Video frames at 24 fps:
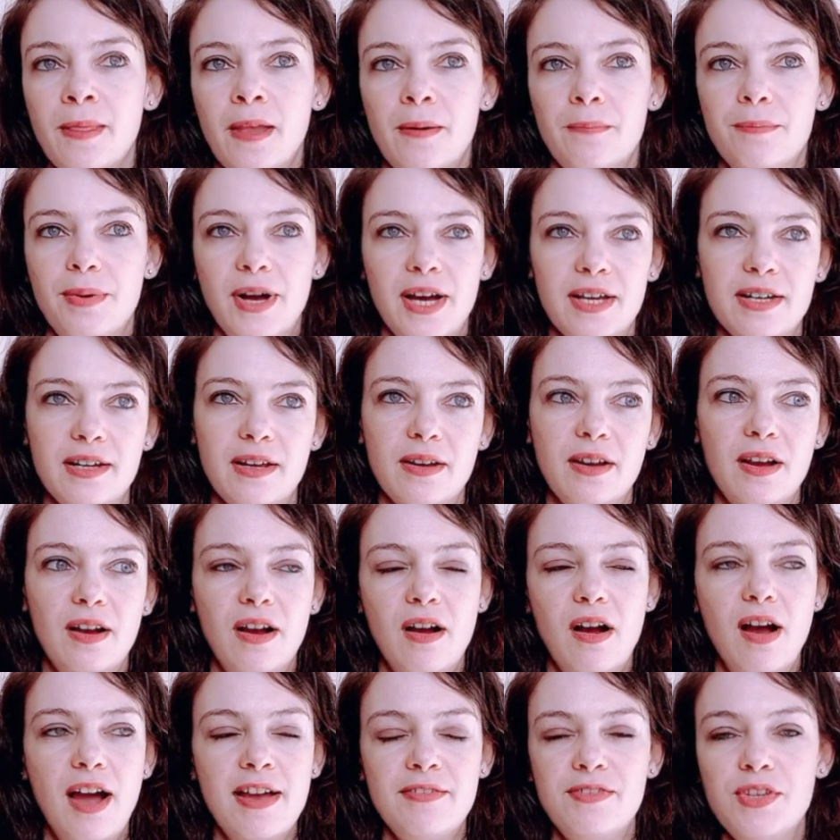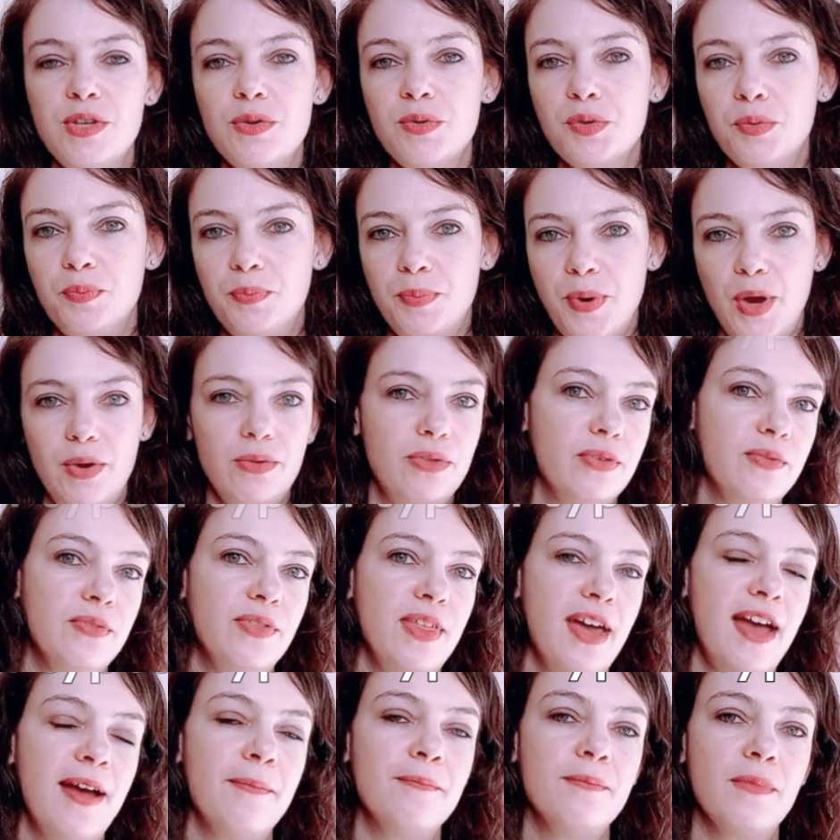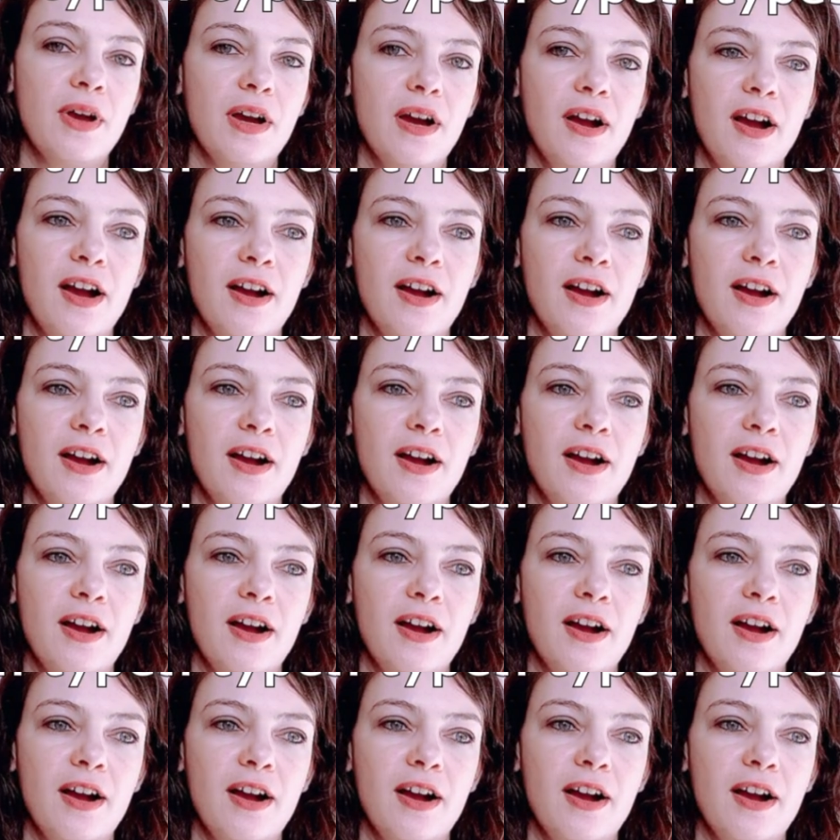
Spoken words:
But I've used both of them.